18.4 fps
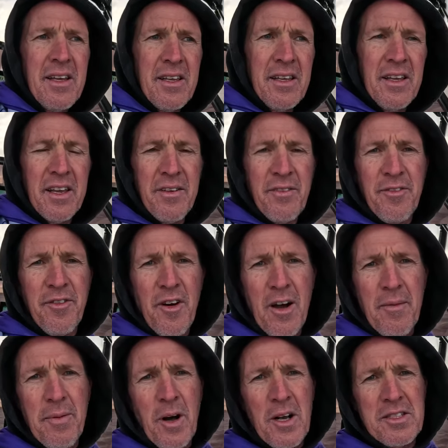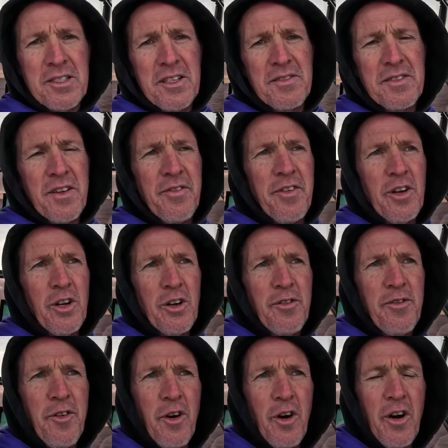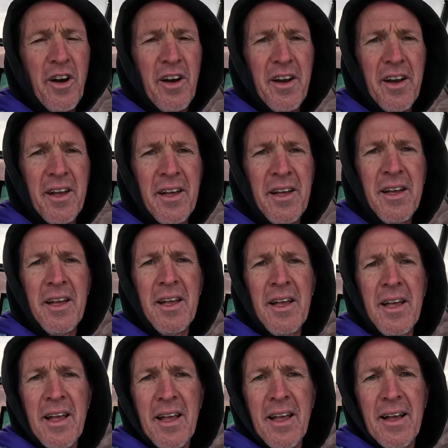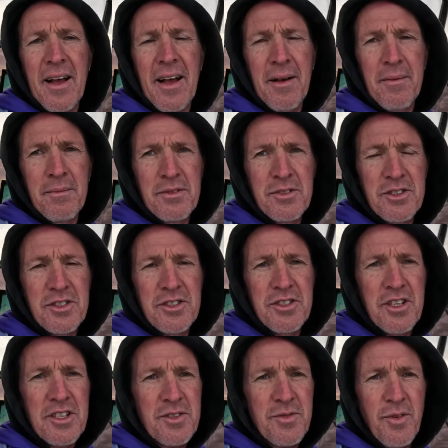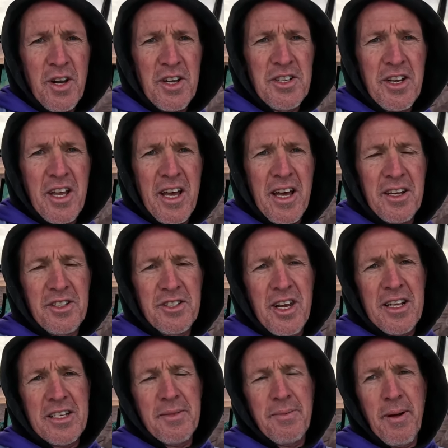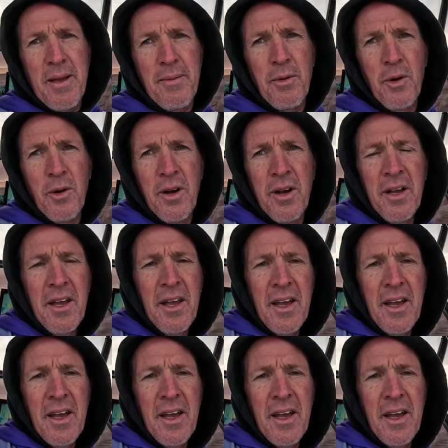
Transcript: you can find positives if you look for it. Just reach out and chat to people.